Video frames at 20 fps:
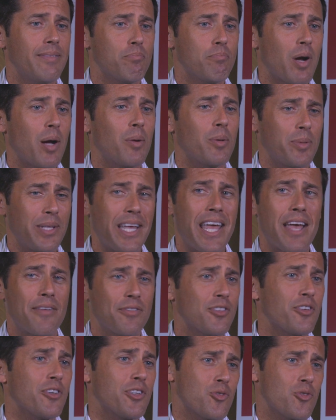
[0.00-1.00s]
probably have
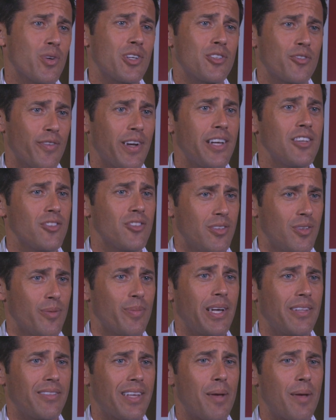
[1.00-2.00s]
serious reservations
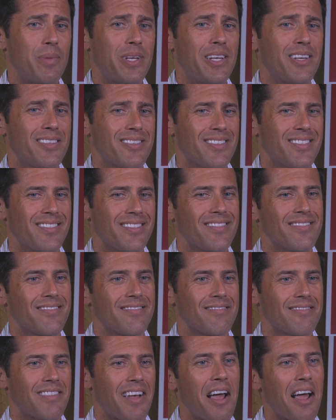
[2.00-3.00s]
about that, because
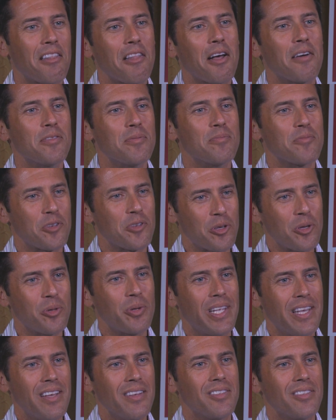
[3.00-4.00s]
I love him for who
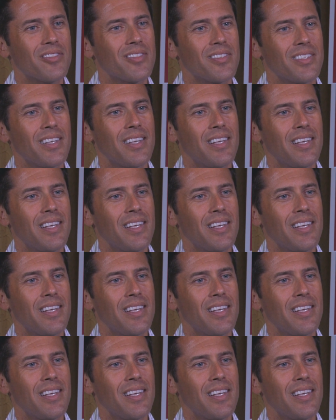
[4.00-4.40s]
he is.